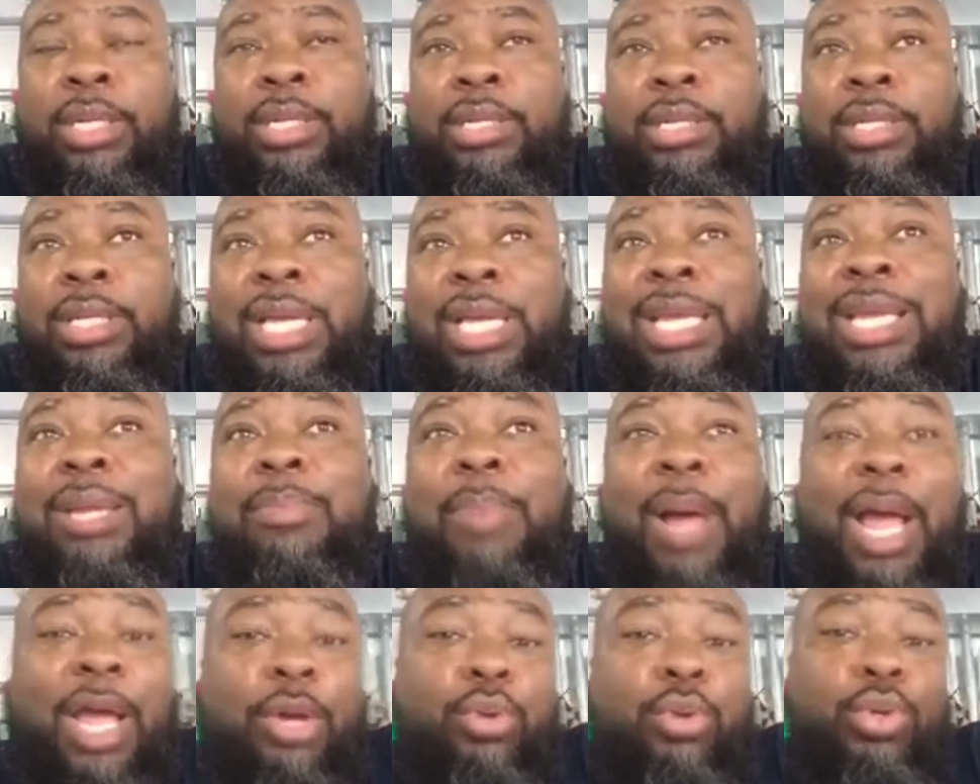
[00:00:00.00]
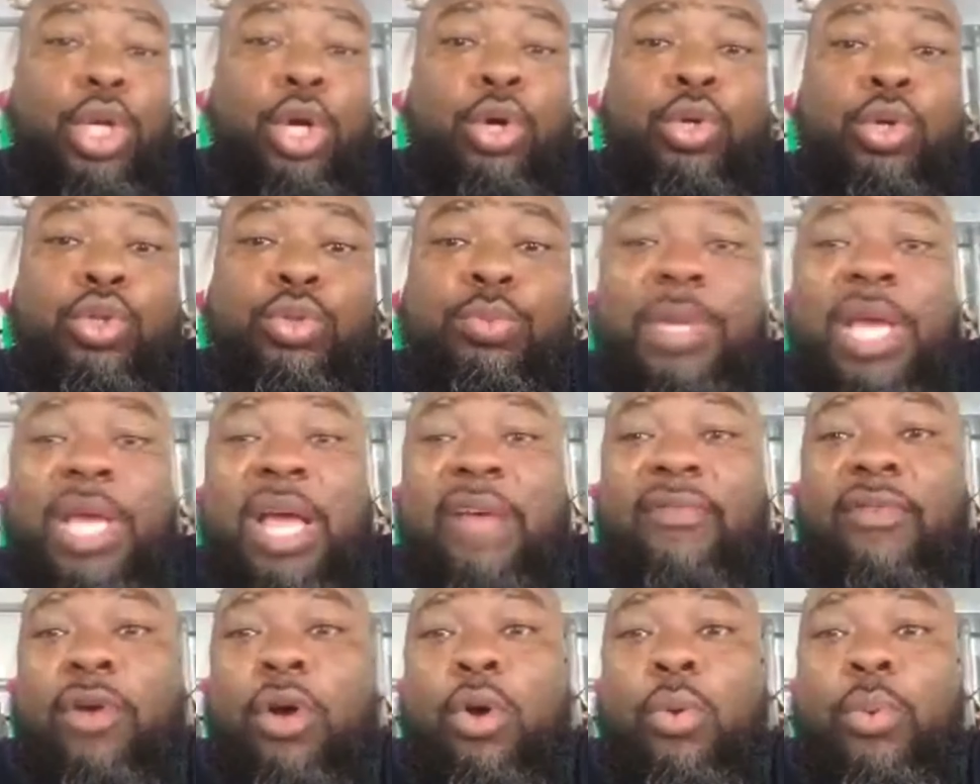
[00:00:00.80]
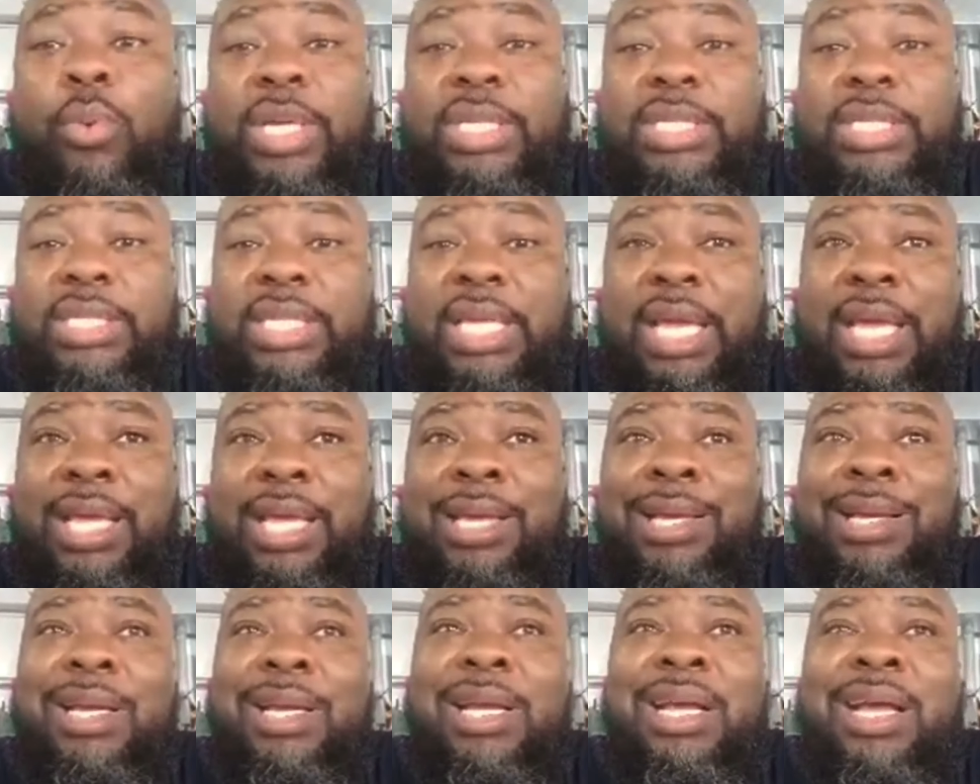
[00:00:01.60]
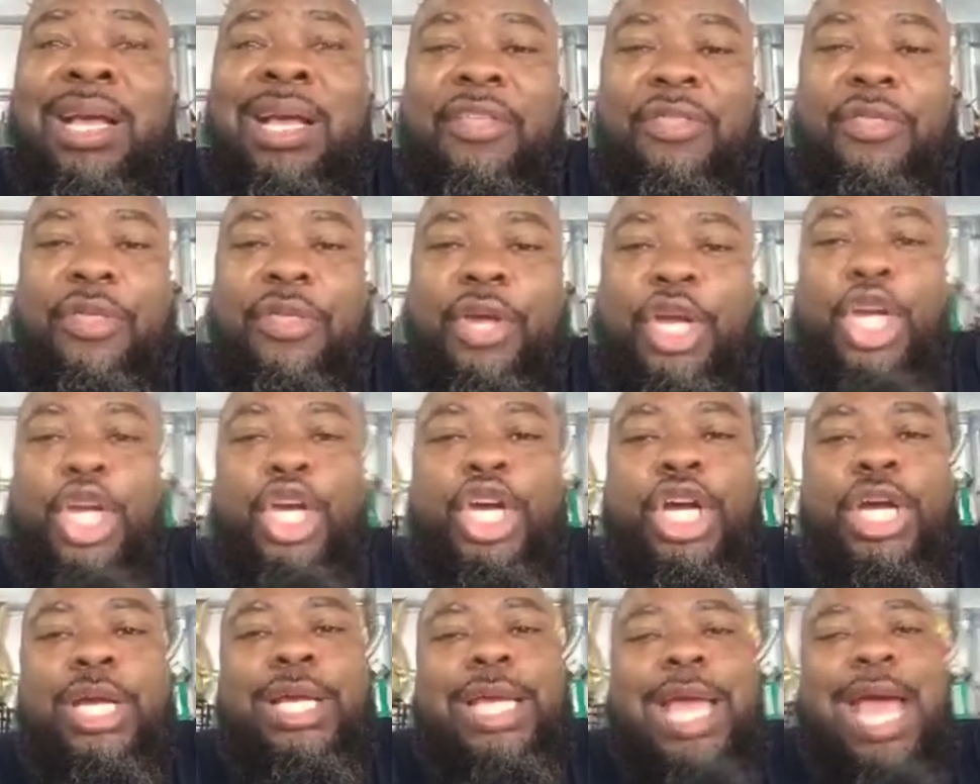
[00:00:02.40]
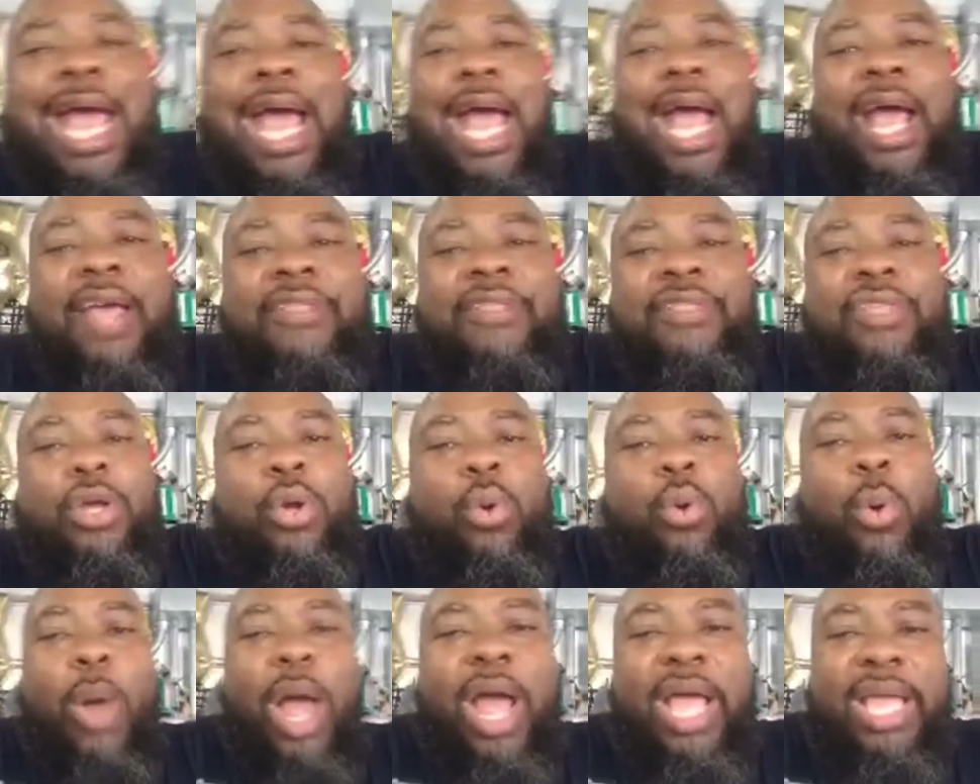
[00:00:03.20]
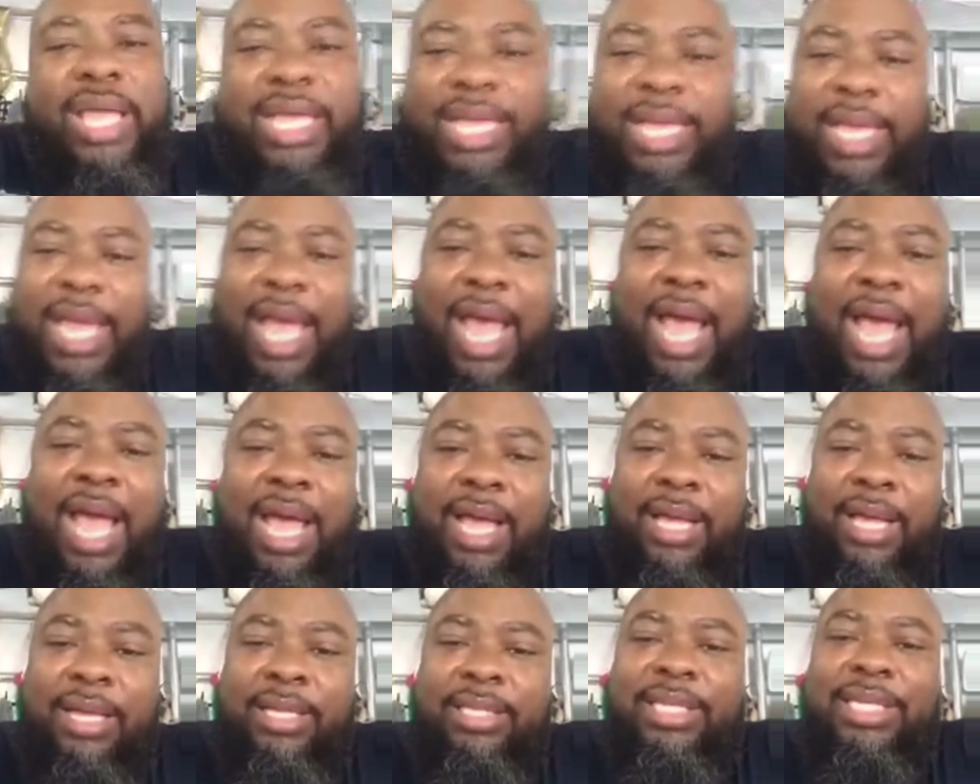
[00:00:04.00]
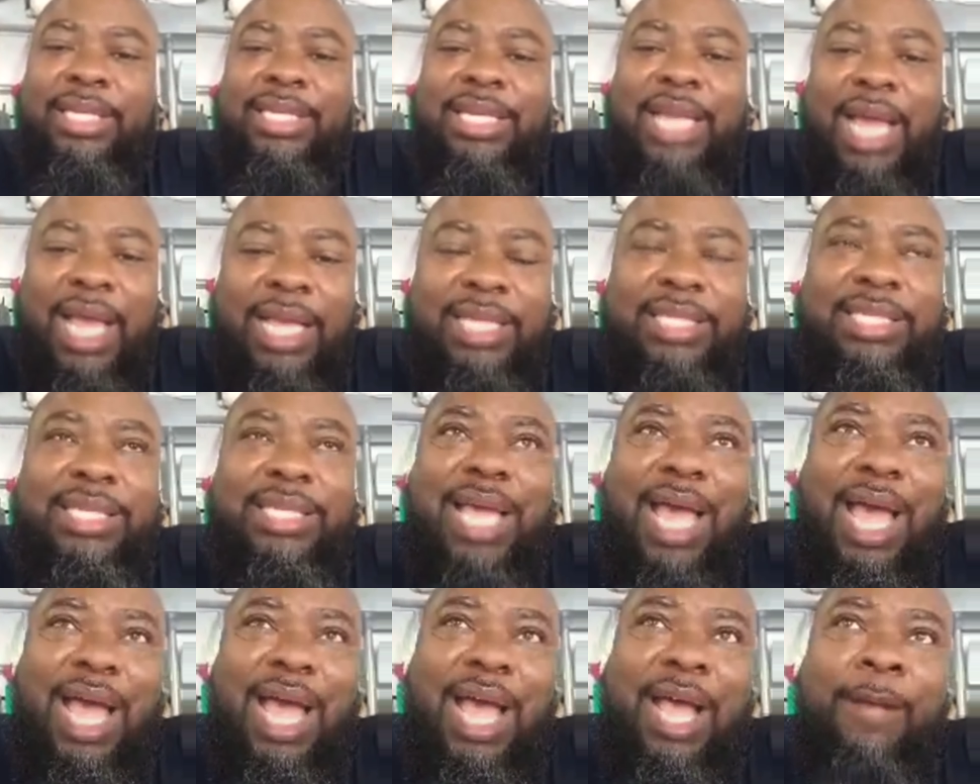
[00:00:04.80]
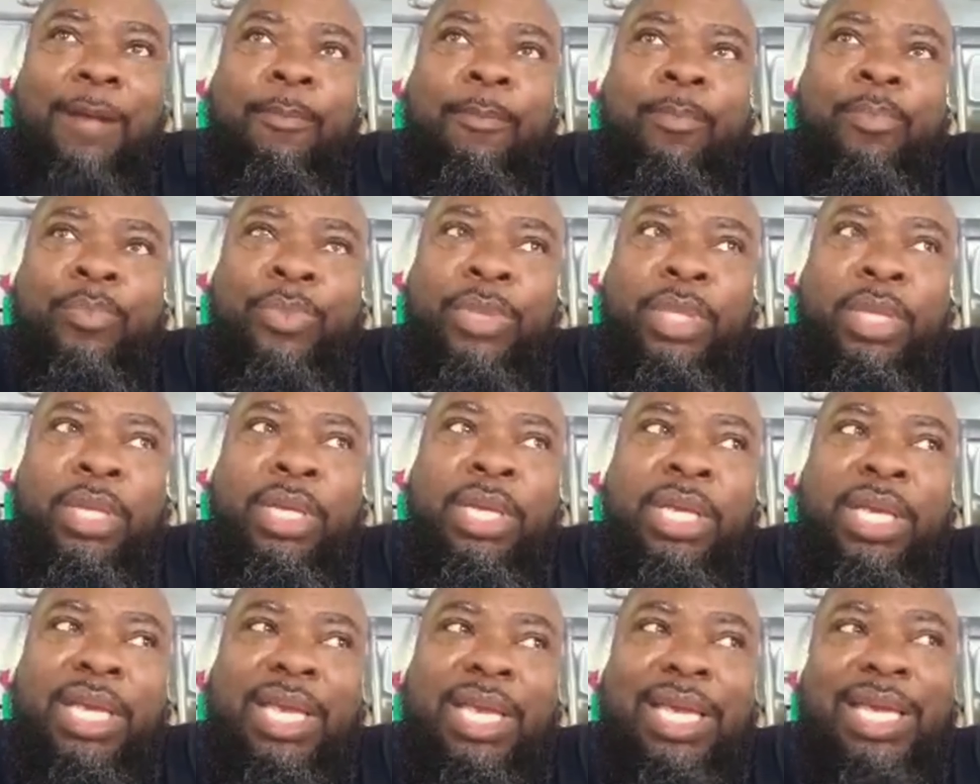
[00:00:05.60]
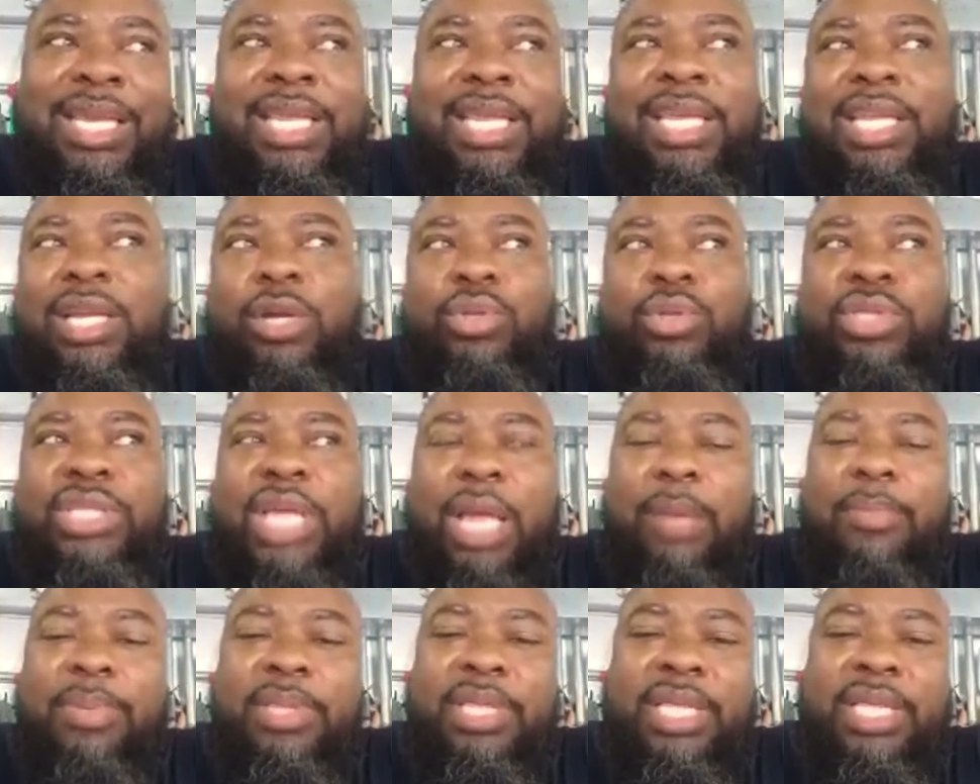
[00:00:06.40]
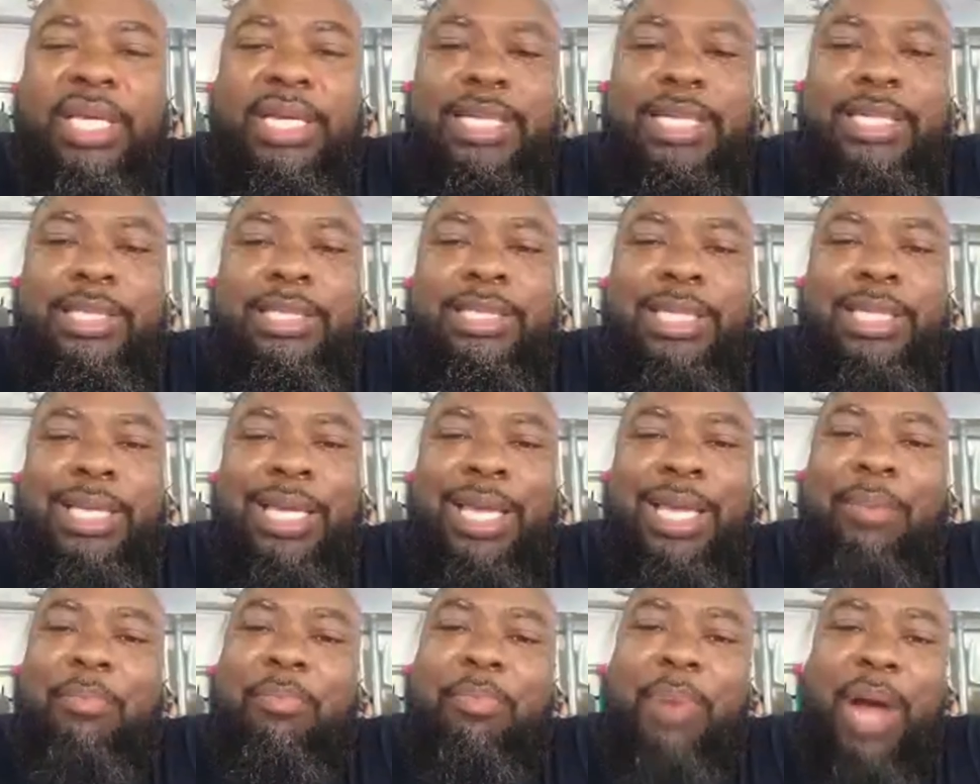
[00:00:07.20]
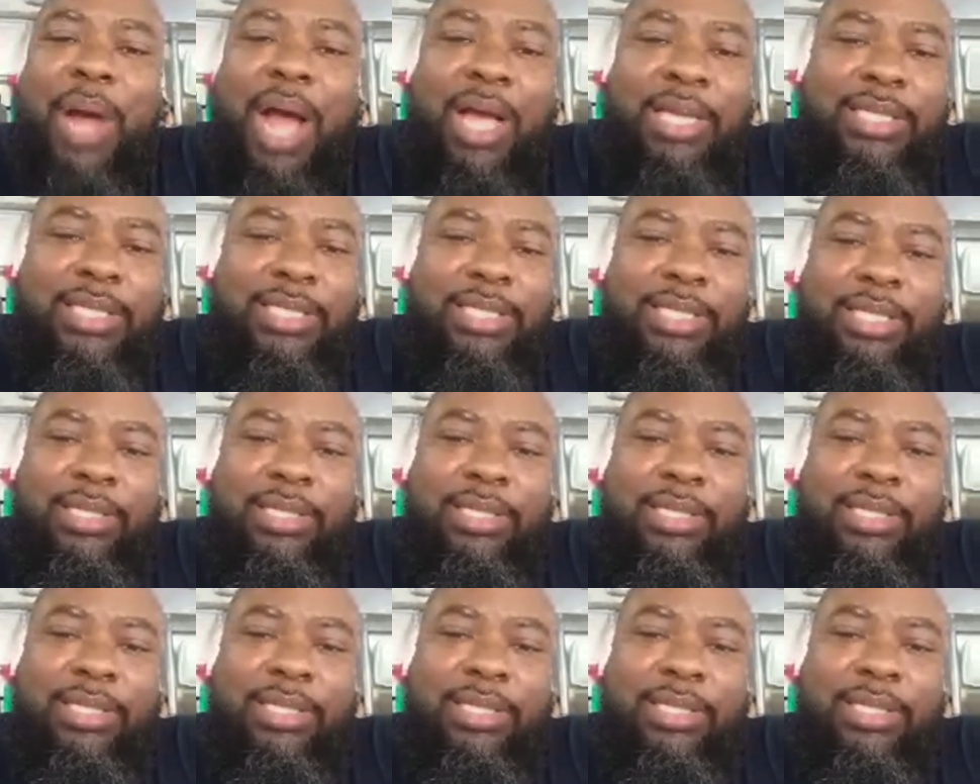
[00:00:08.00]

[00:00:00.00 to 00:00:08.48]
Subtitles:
Anybody who knows me, I've always said, the good guy, the quiet guy, the nice guy, any of those type of things in boxing,